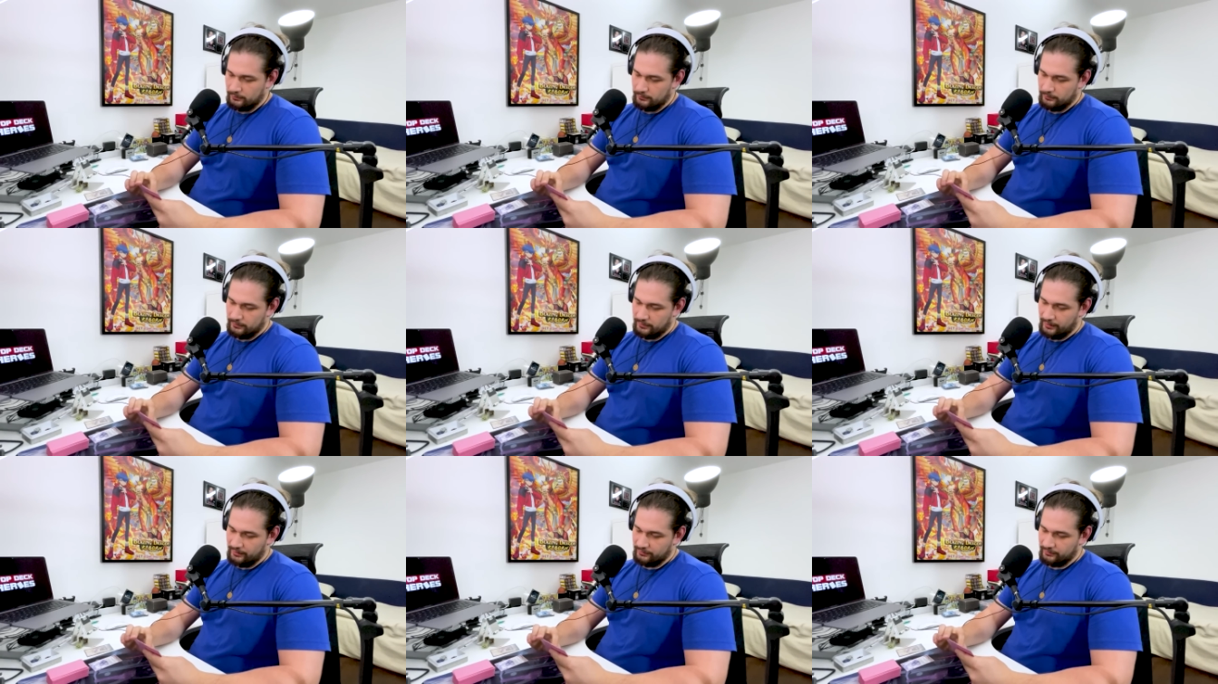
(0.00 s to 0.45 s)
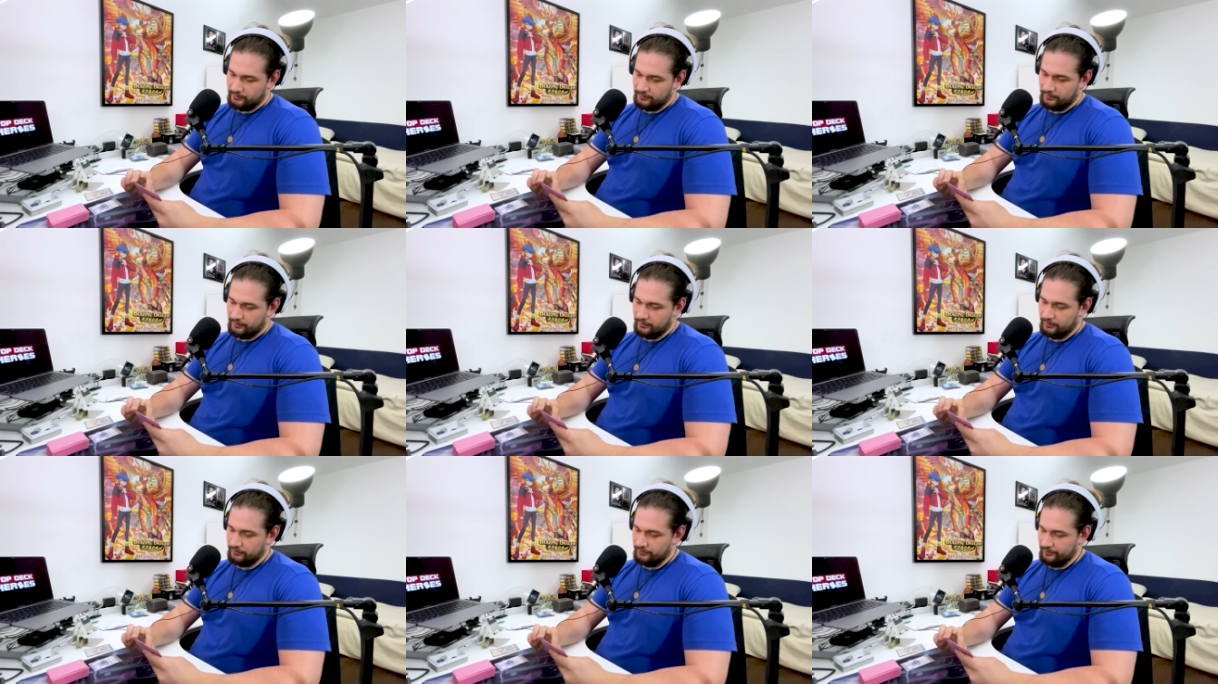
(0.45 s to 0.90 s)
Technically
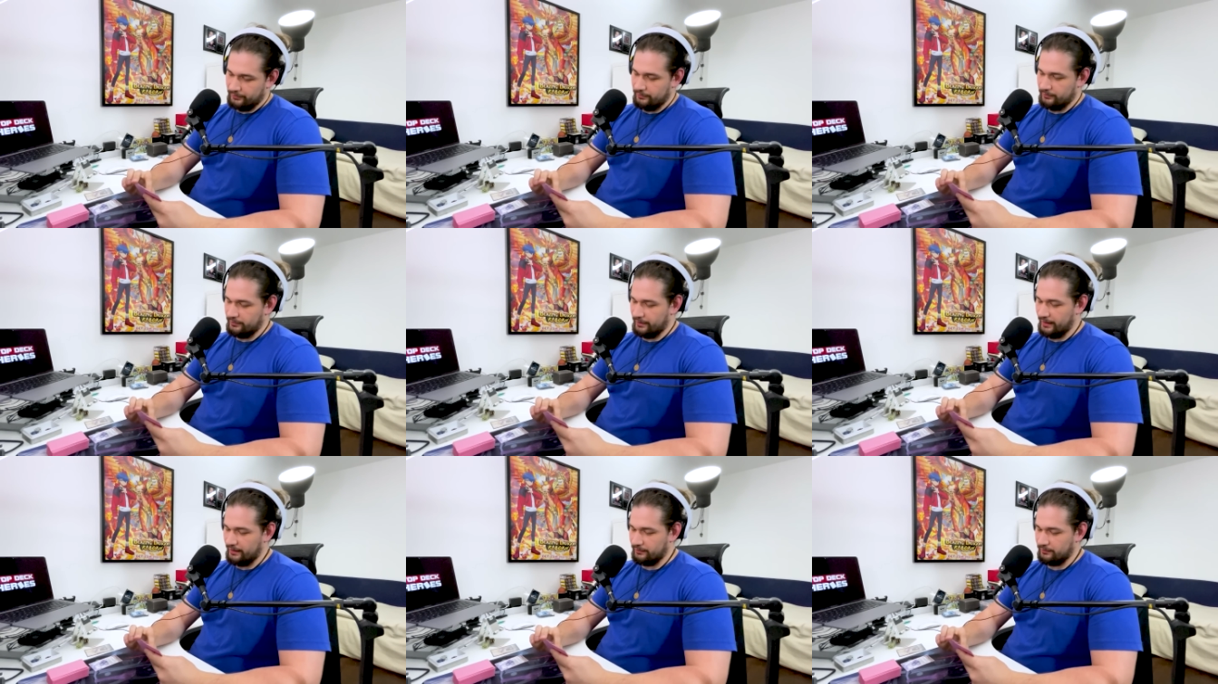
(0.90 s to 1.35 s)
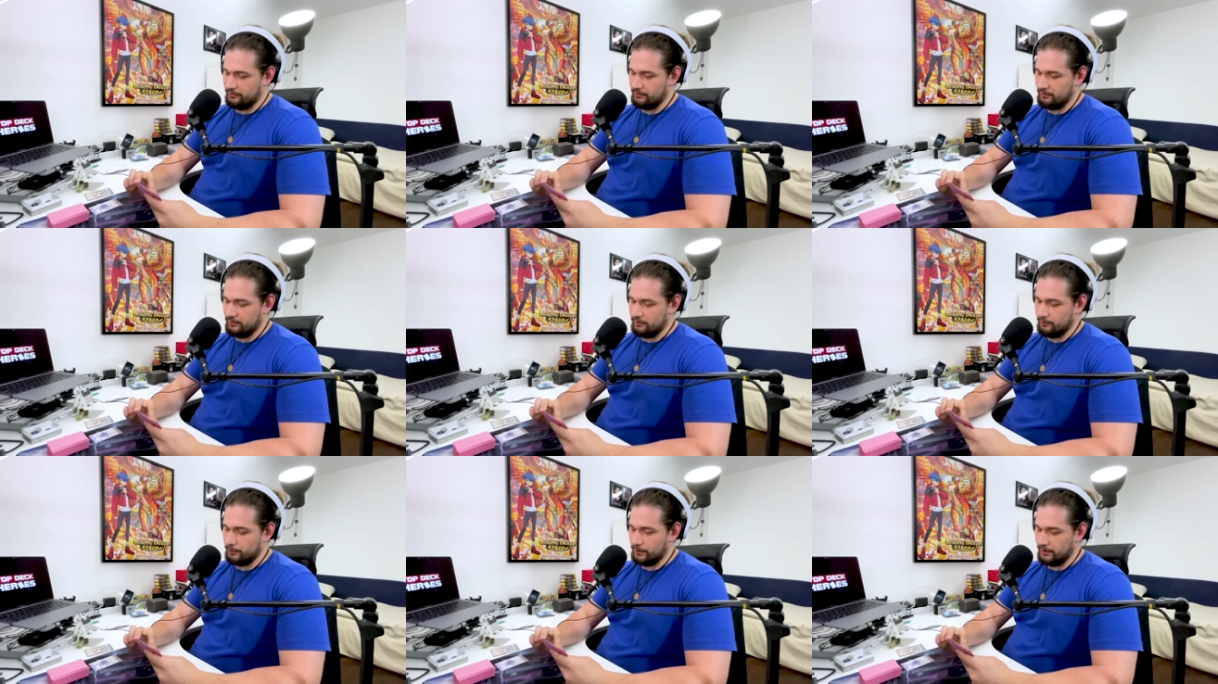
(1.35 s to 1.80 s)
could do that
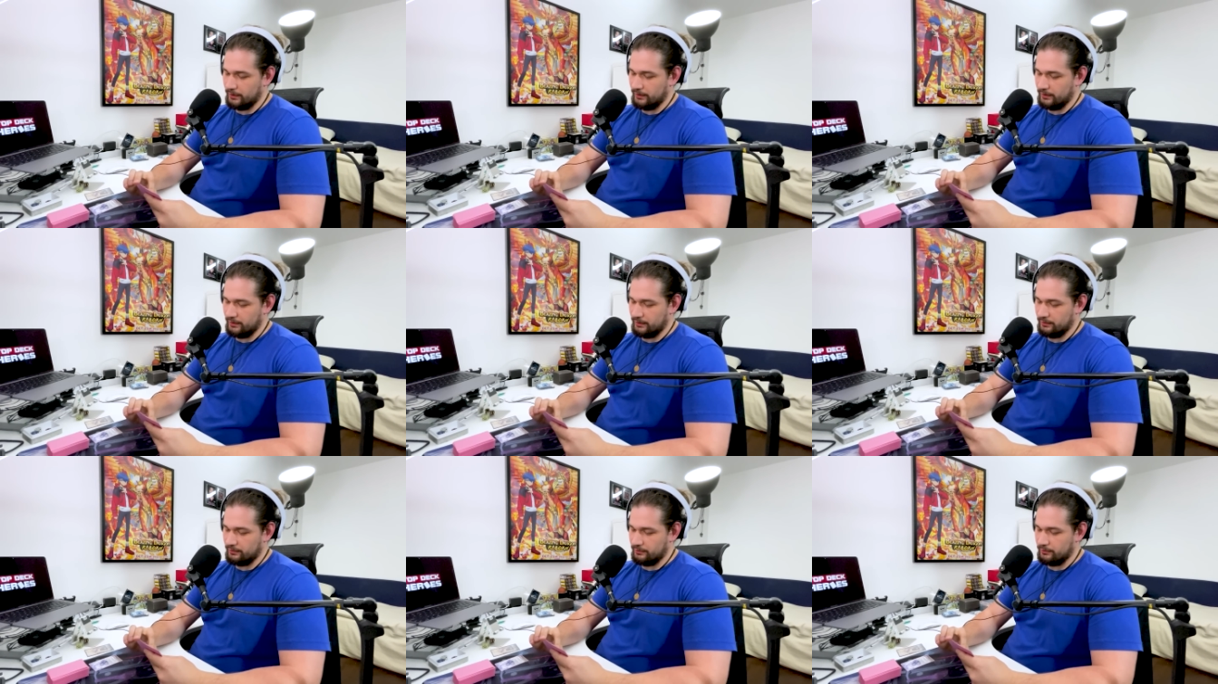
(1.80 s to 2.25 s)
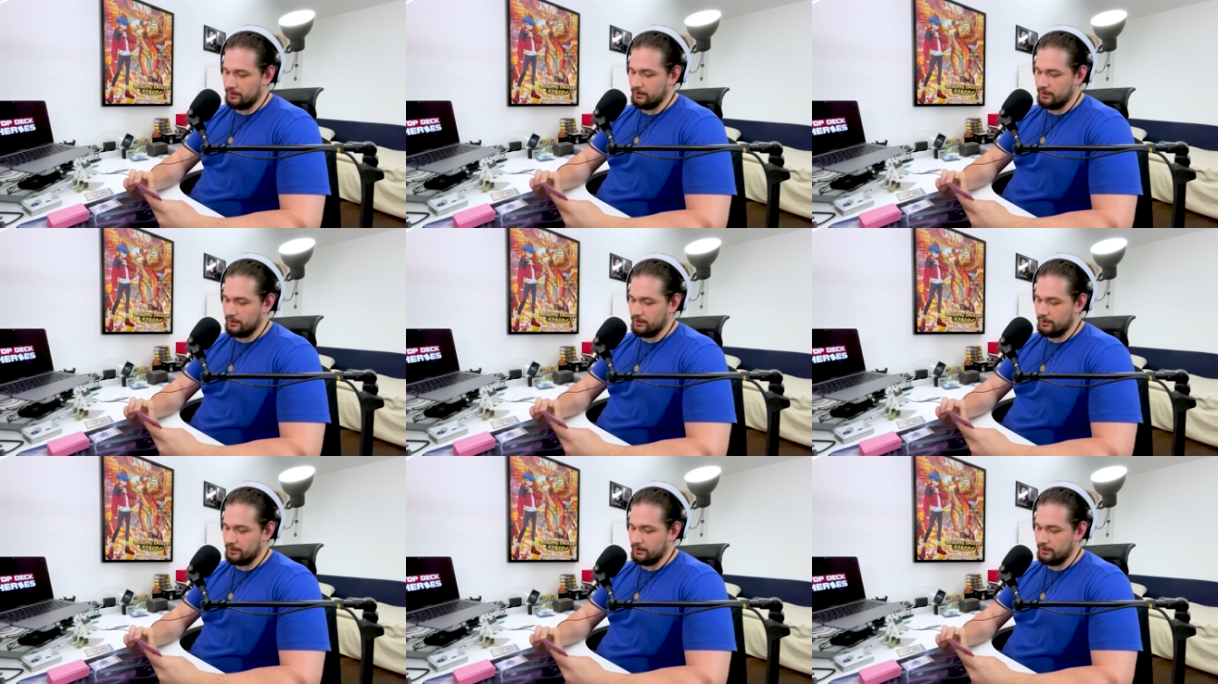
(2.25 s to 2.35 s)
too, but there